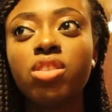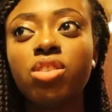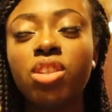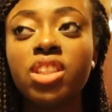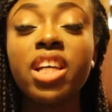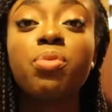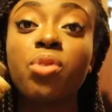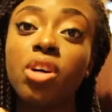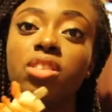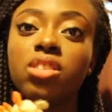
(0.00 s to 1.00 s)
sauteed
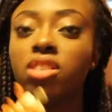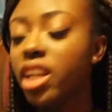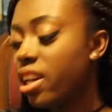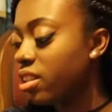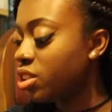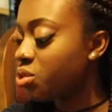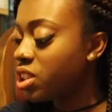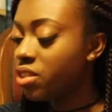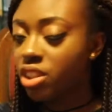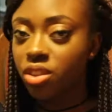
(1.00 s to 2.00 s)
prawns yeah it's
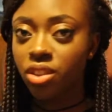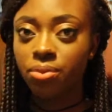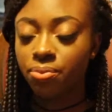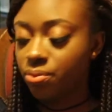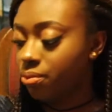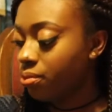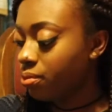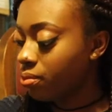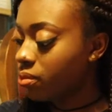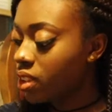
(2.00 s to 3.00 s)
really really good
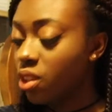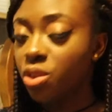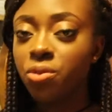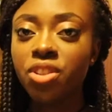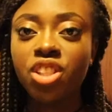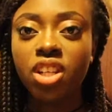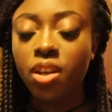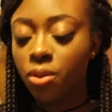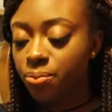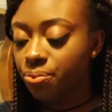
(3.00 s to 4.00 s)
I'll go finish it at
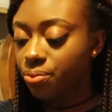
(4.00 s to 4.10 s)
home